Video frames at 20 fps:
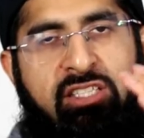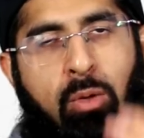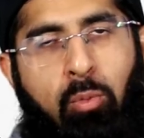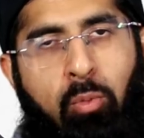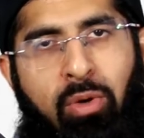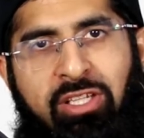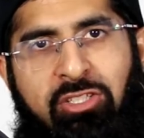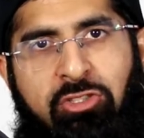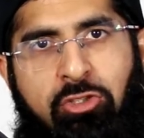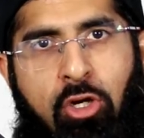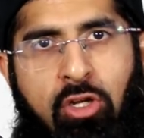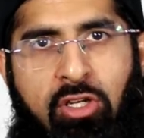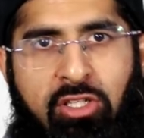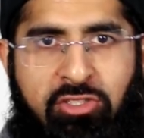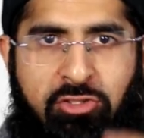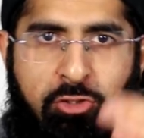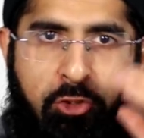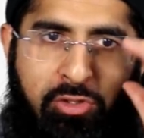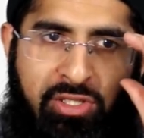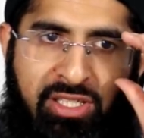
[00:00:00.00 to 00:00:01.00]
Some way
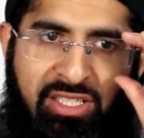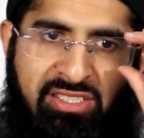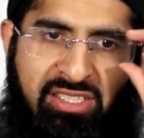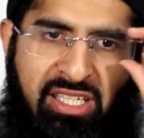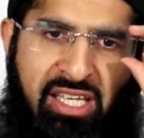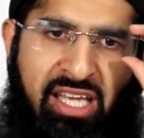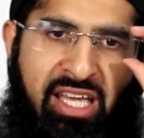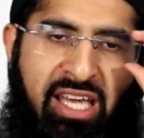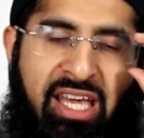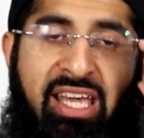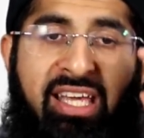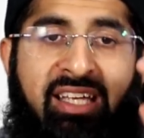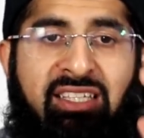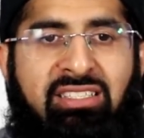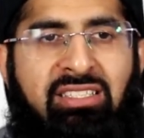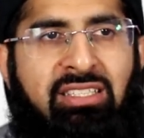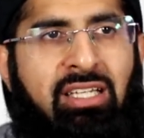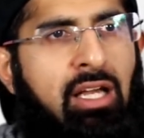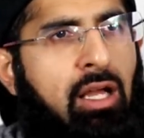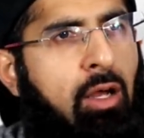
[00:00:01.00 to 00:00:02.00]
scholars do this
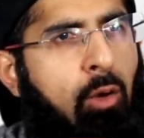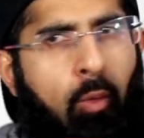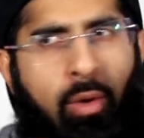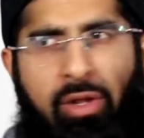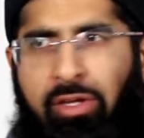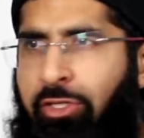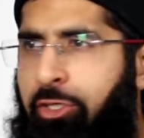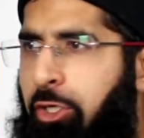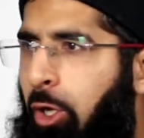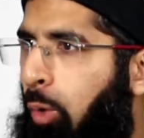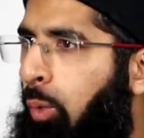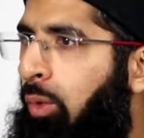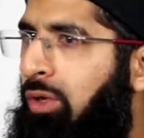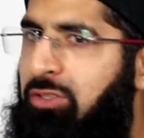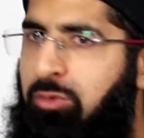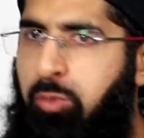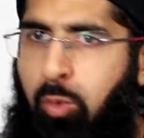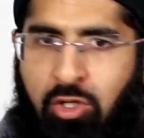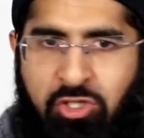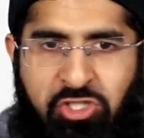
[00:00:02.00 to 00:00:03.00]
is when no
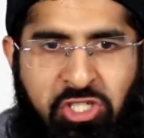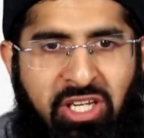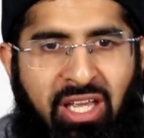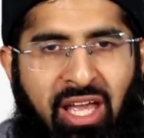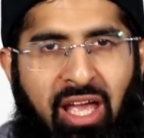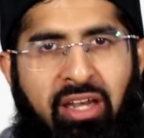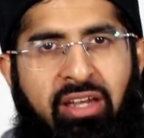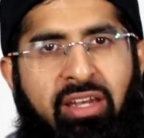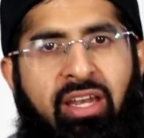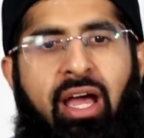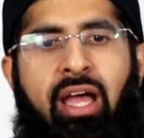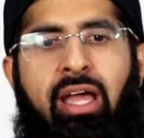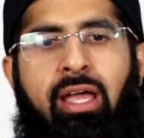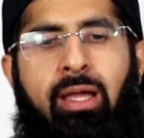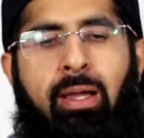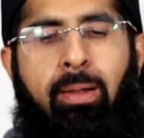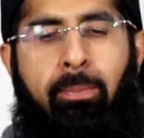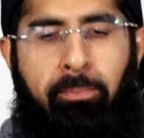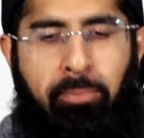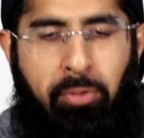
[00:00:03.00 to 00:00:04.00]
one's watching at night,
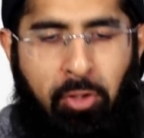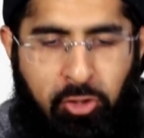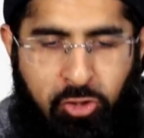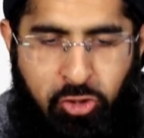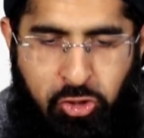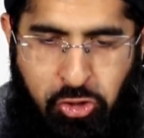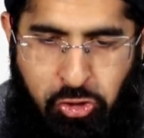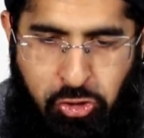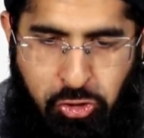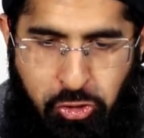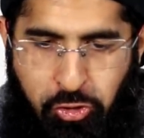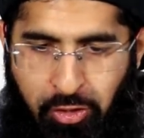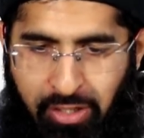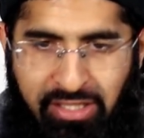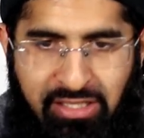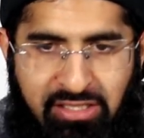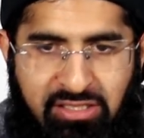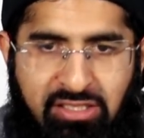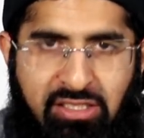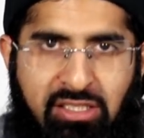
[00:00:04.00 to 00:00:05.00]

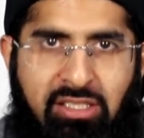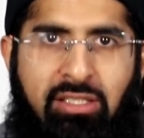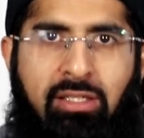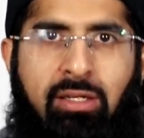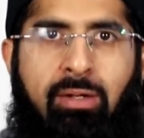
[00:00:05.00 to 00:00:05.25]
prostrate.